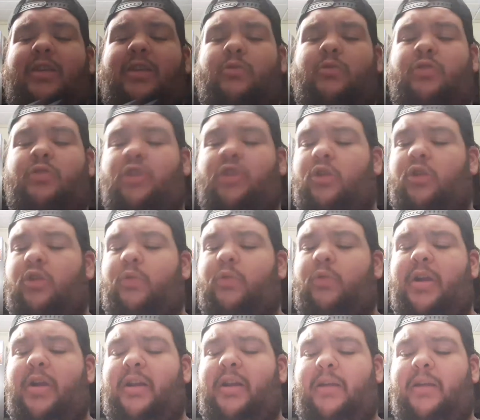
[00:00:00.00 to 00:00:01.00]
started reading
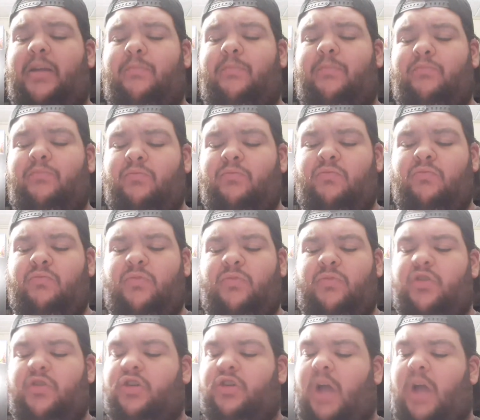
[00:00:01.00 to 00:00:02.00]
it,
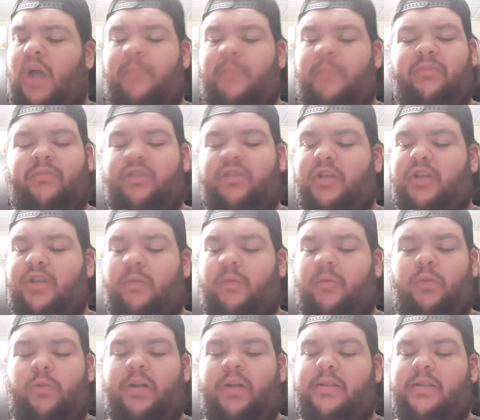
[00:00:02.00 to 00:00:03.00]
stopped for some
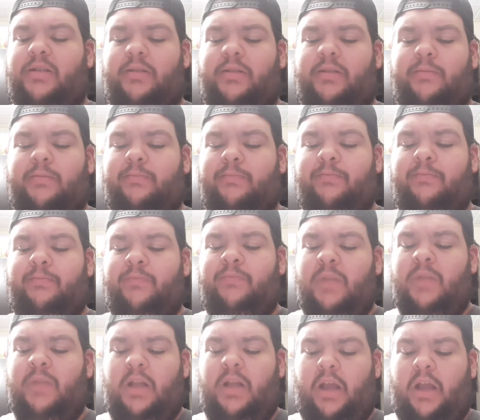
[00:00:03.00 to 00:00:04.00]
reason,
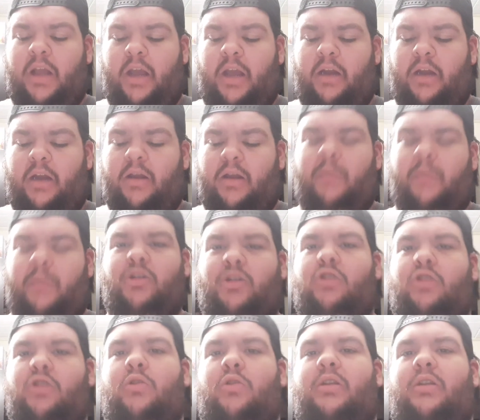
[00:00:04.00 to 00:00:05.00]
and I mean, just
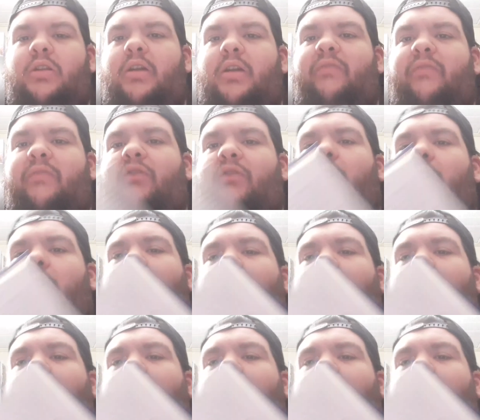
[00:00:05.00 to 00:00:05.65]
look at that font.